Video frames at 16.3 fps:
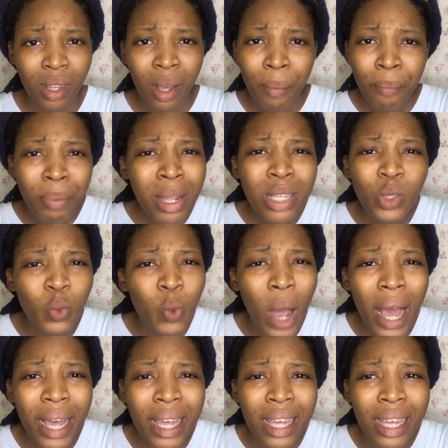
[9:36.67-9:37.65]
Please,
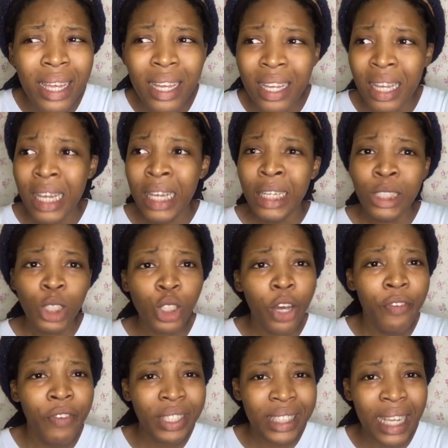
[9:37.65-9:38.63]
why? So
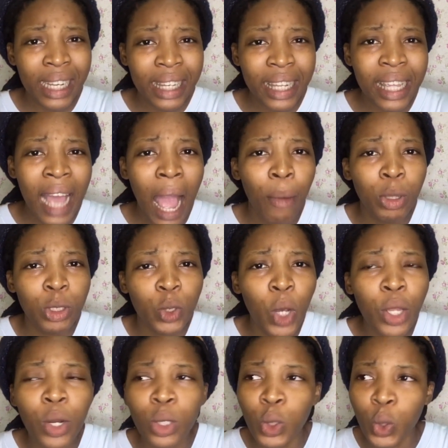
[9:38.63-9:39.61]
recently I was
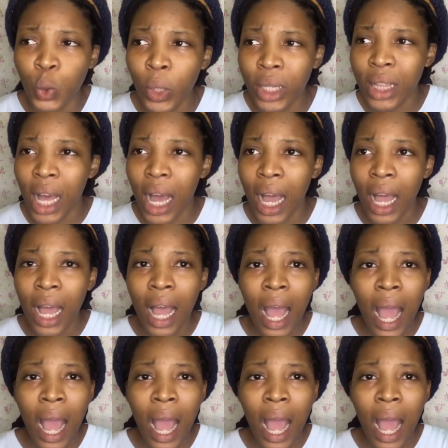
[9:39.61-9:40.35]
going on Twitter